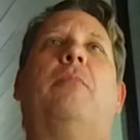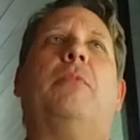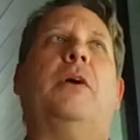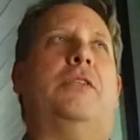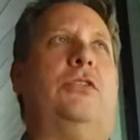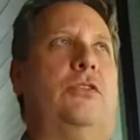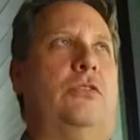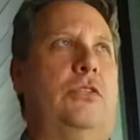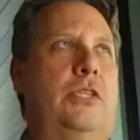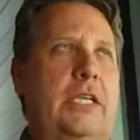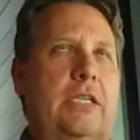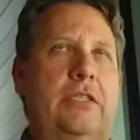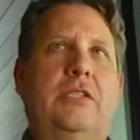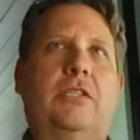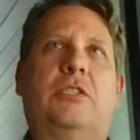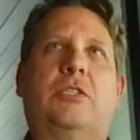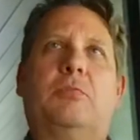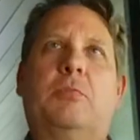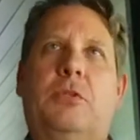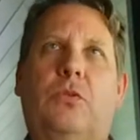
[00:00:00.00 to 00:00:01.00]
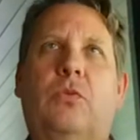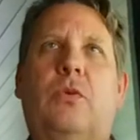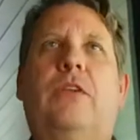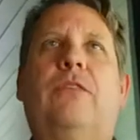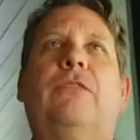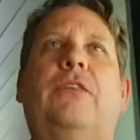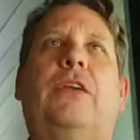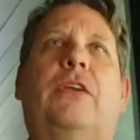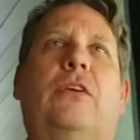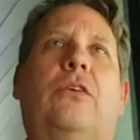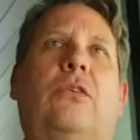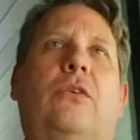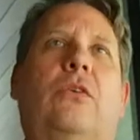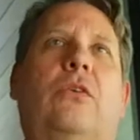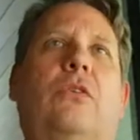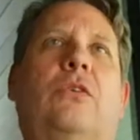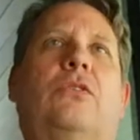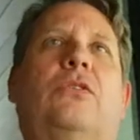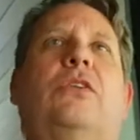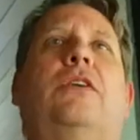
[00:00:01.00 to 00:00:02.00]
uh, but your distance between
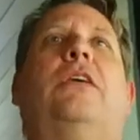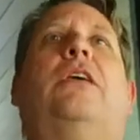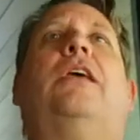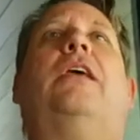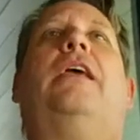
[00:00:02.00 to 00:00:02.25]
vehicles. Yeah,